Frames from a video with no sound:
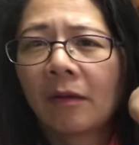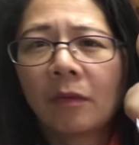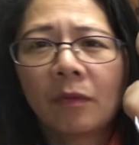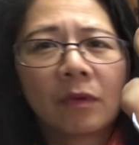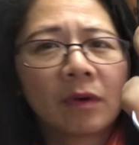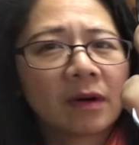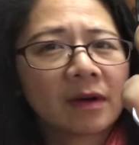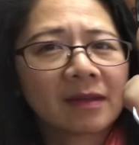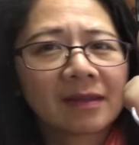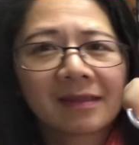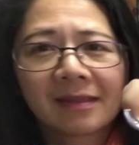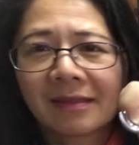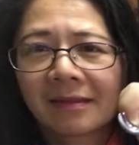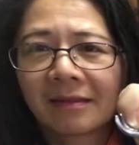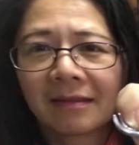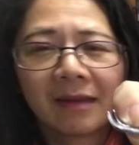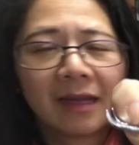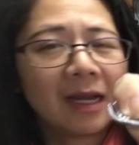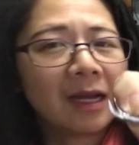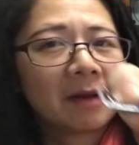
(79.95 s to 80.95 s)
works.
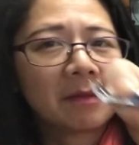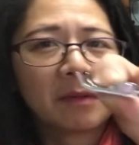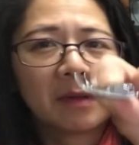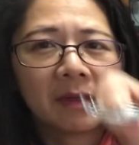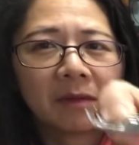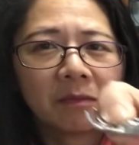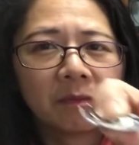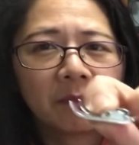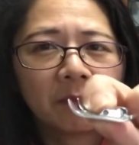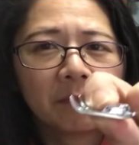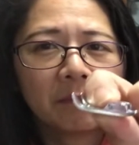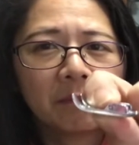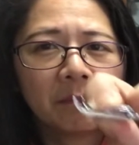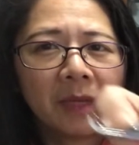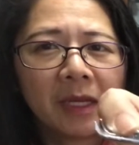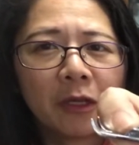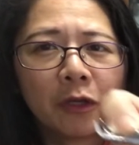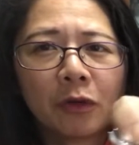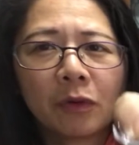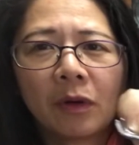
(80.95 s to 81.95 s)

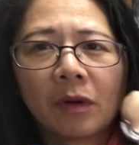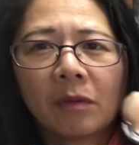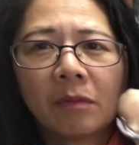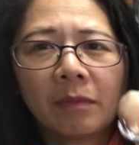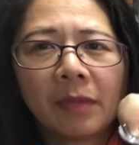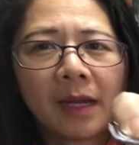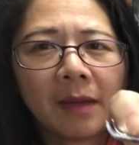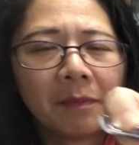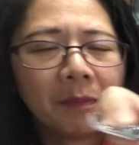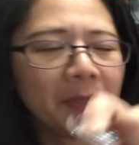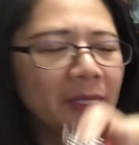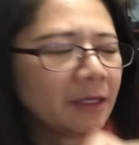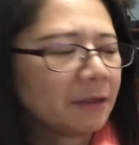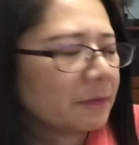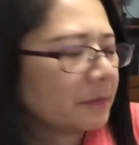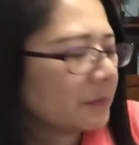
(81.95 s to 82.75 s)
Make your own piping,